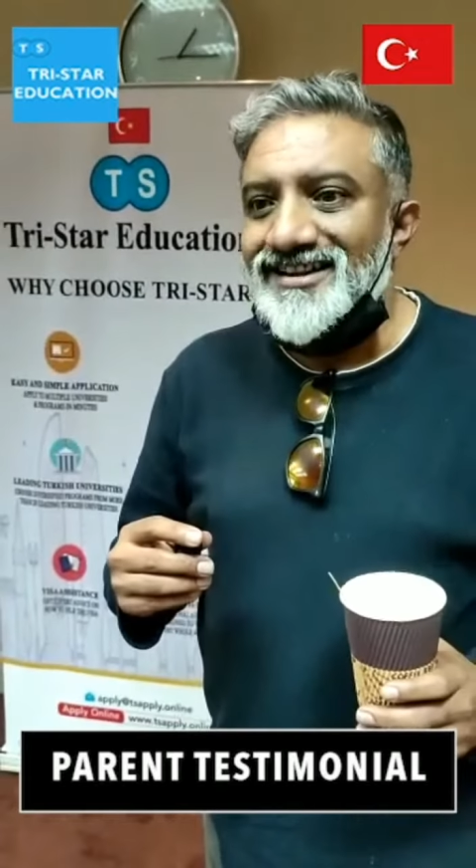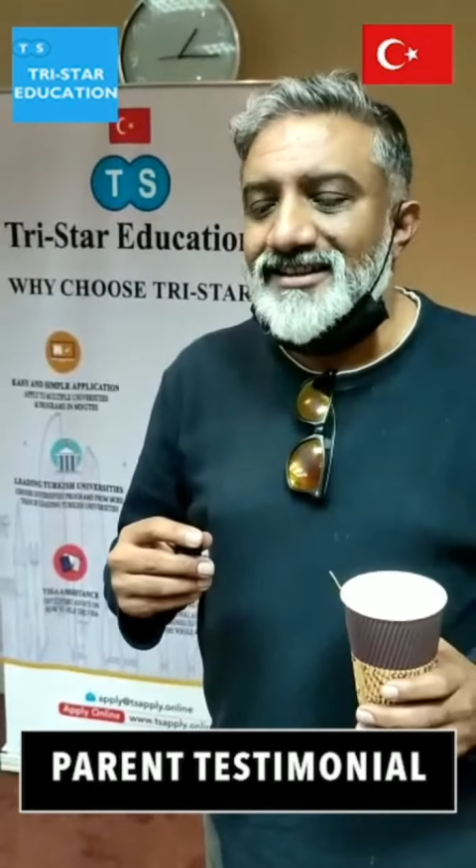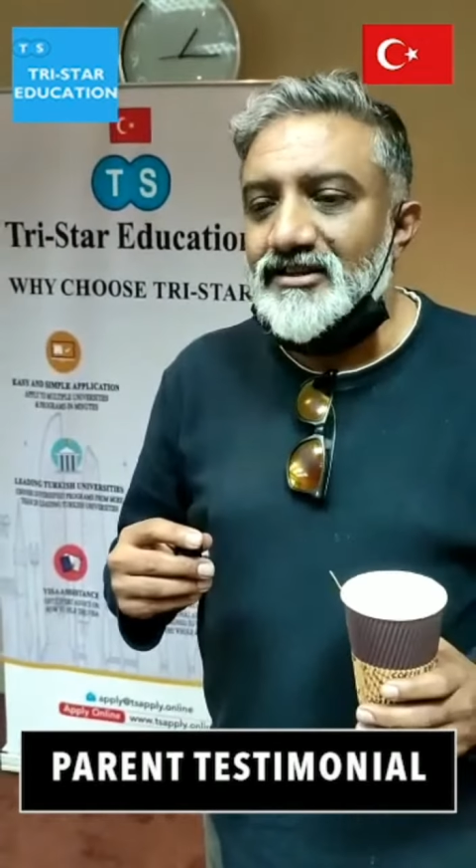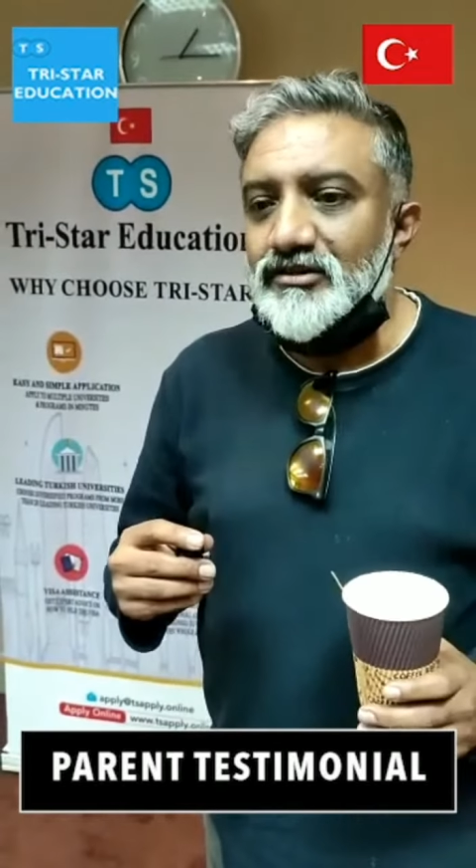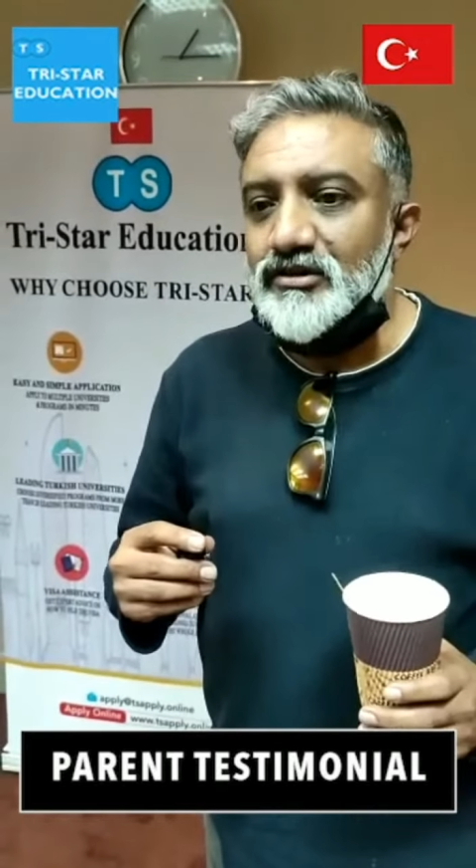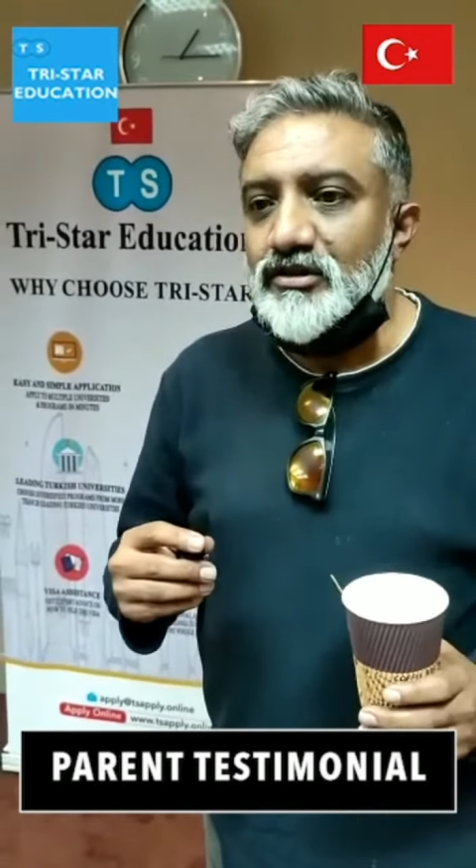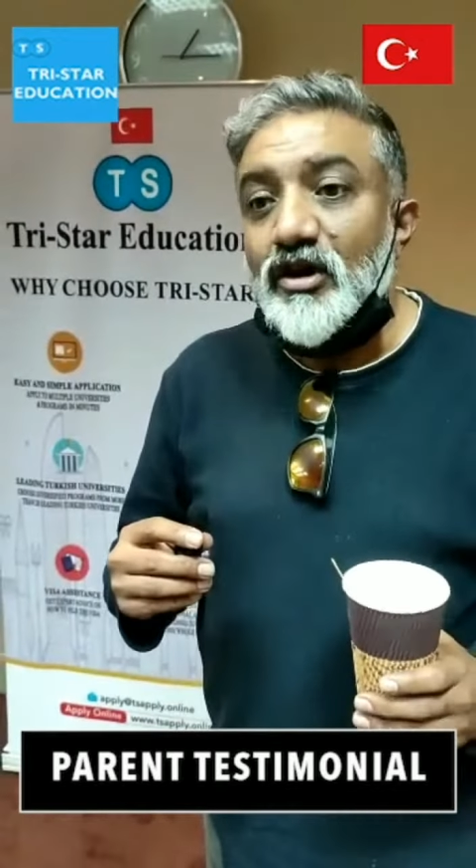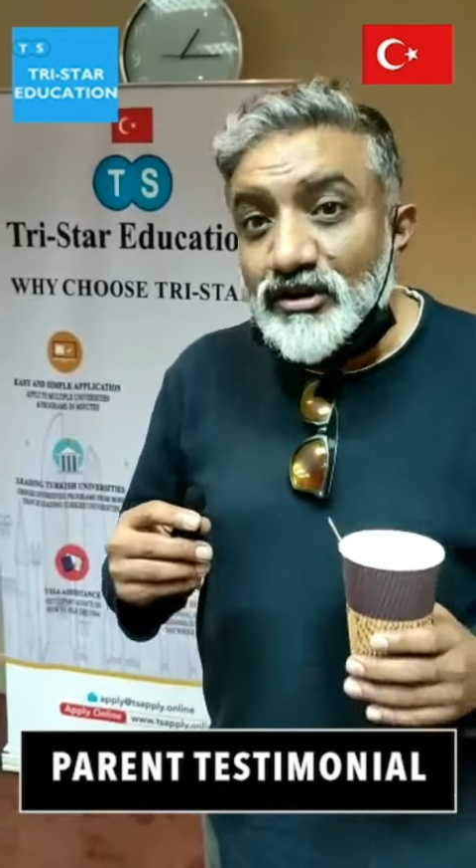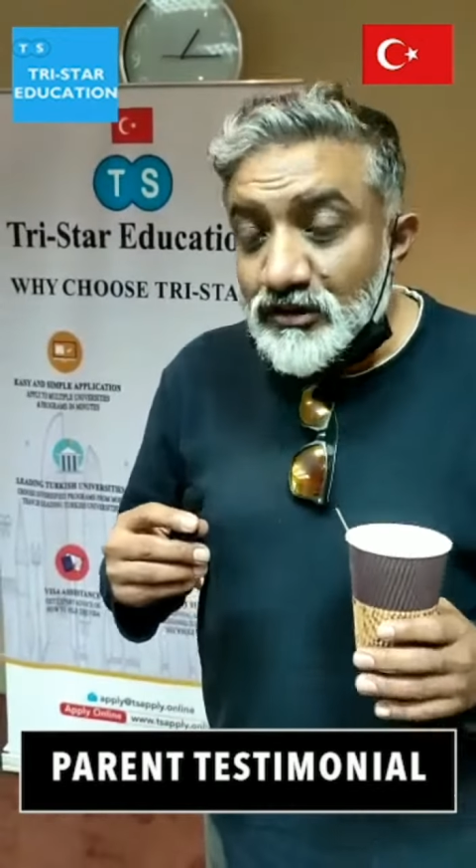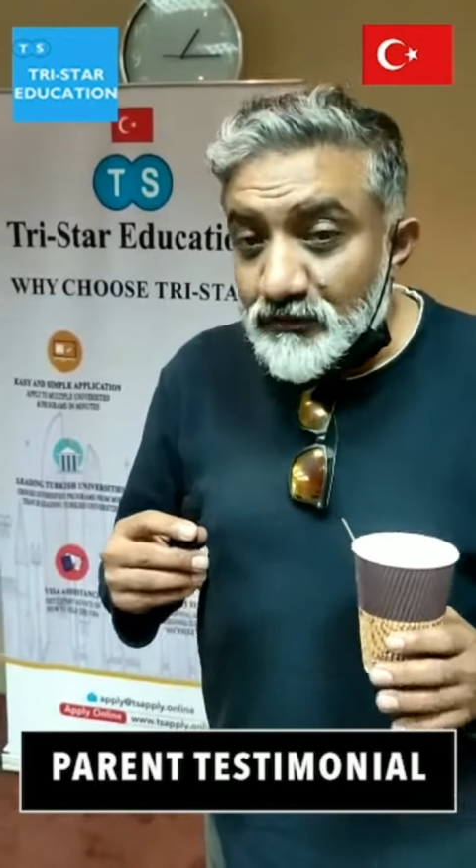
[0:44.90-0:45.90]
It is
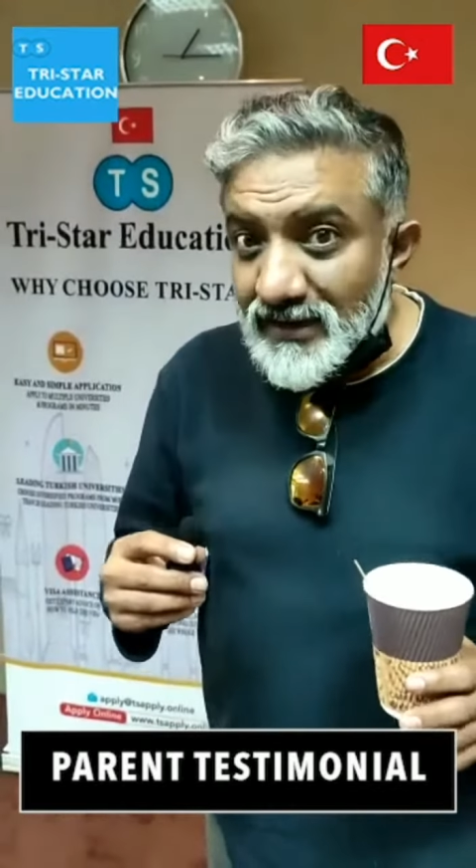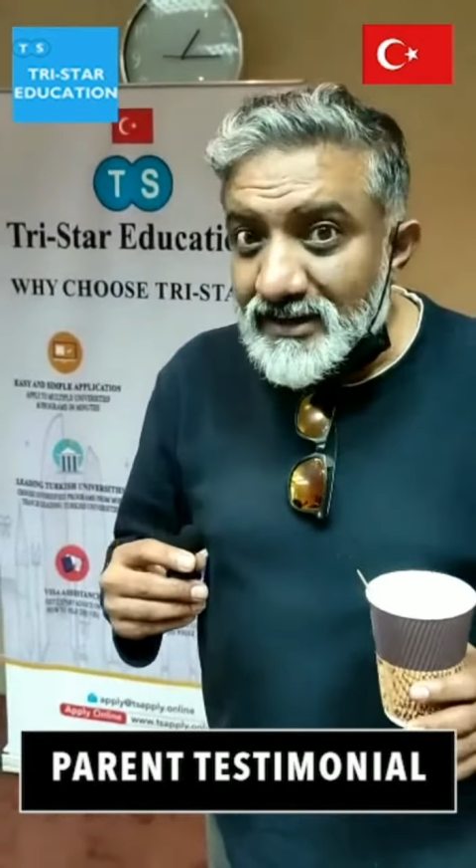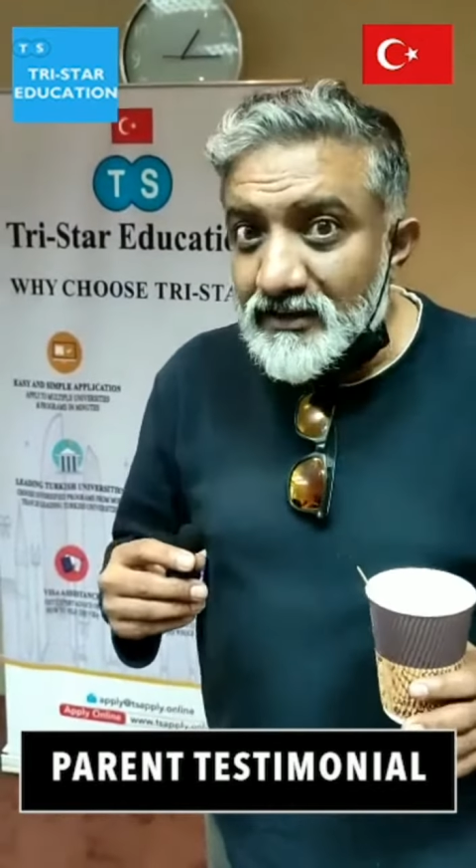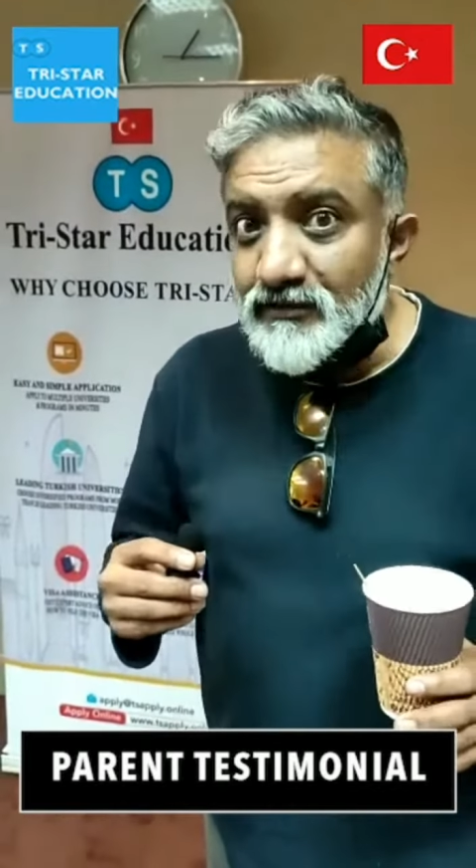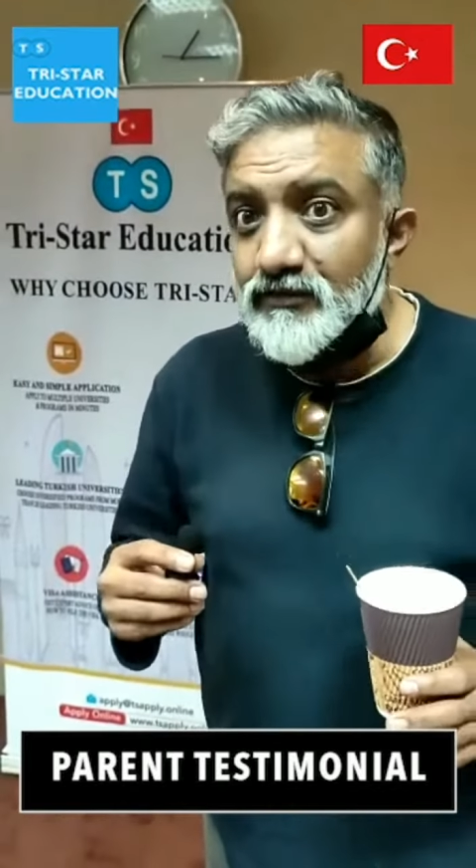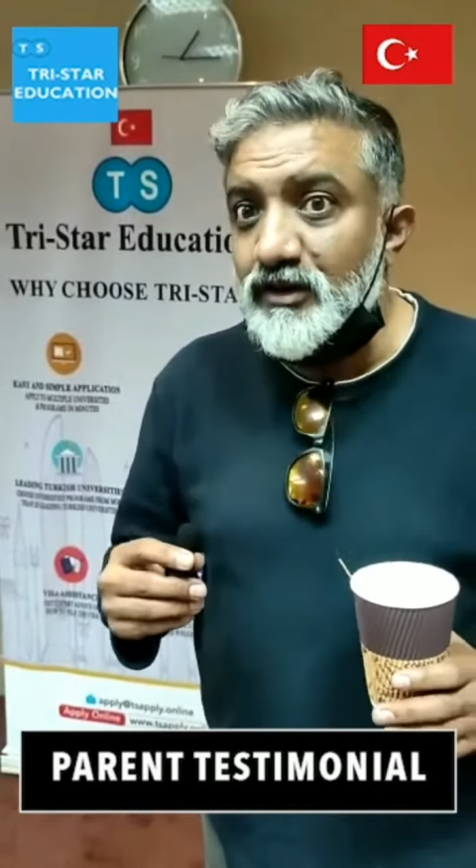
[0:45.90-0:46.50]
cost-effective